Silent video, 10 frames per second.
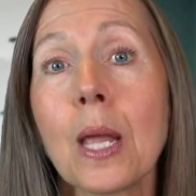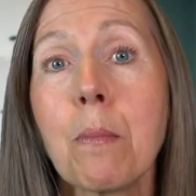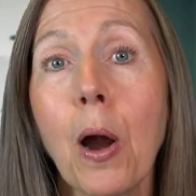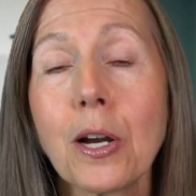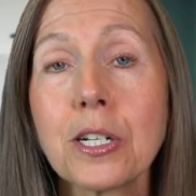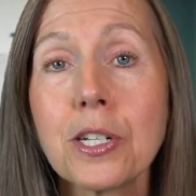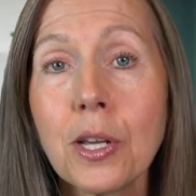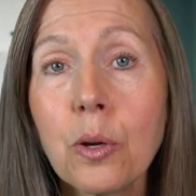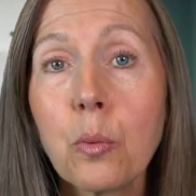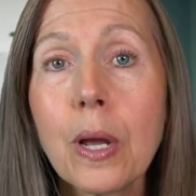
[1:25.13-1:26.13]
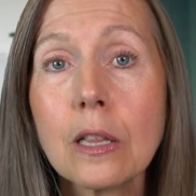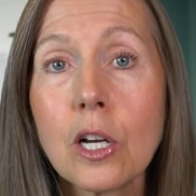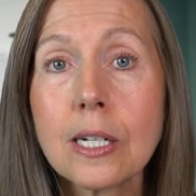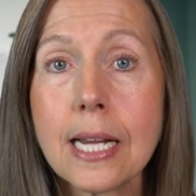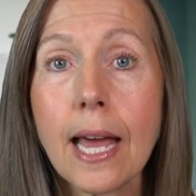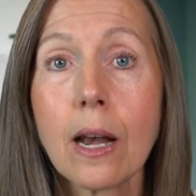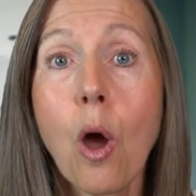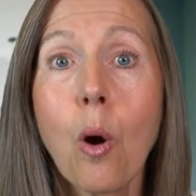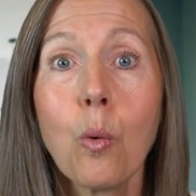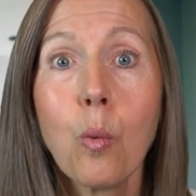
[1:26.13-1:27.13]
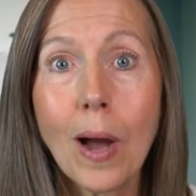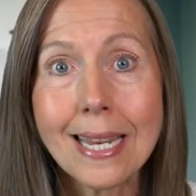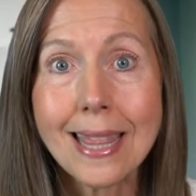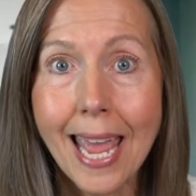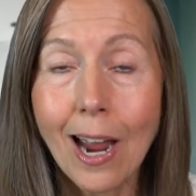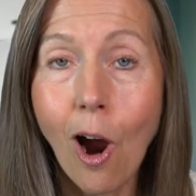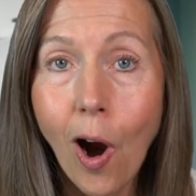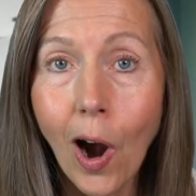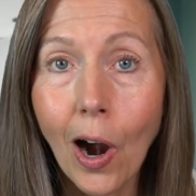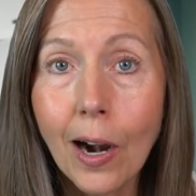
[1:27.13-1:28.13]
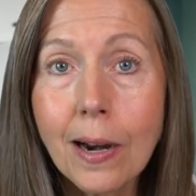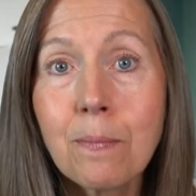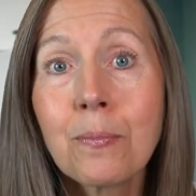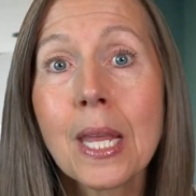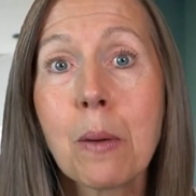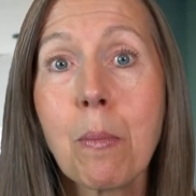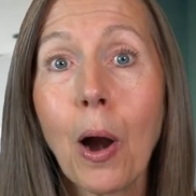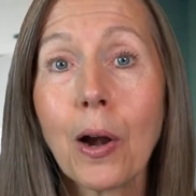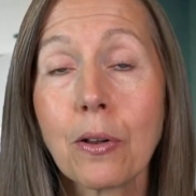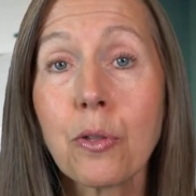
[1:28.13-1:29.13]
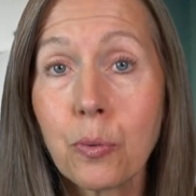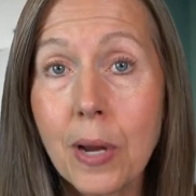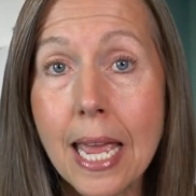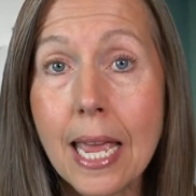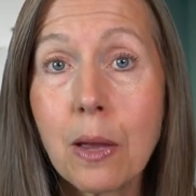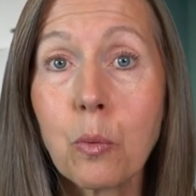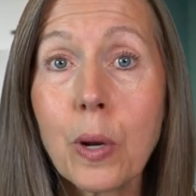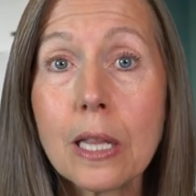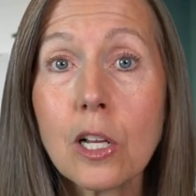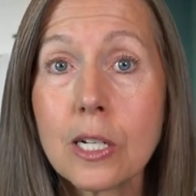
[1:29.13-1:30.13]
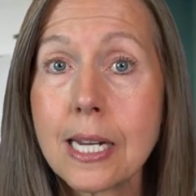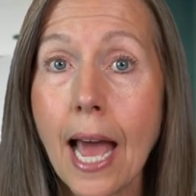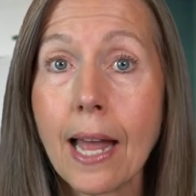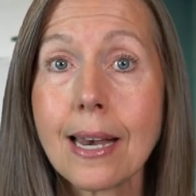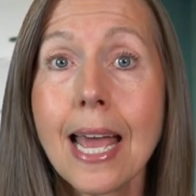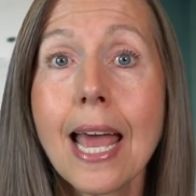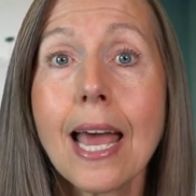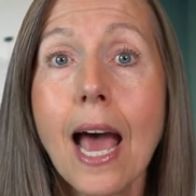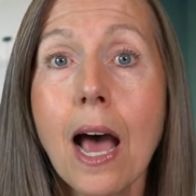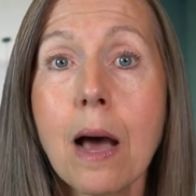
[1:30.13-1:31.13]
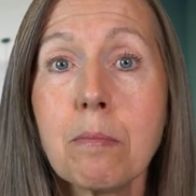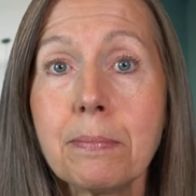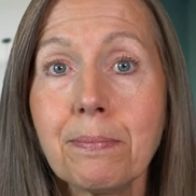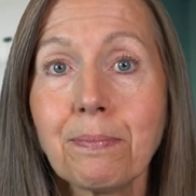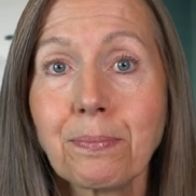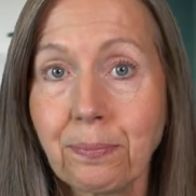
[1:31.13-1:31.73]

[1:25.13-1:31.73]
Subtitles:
Part two, we looked at what they are. Part three, we looked at animal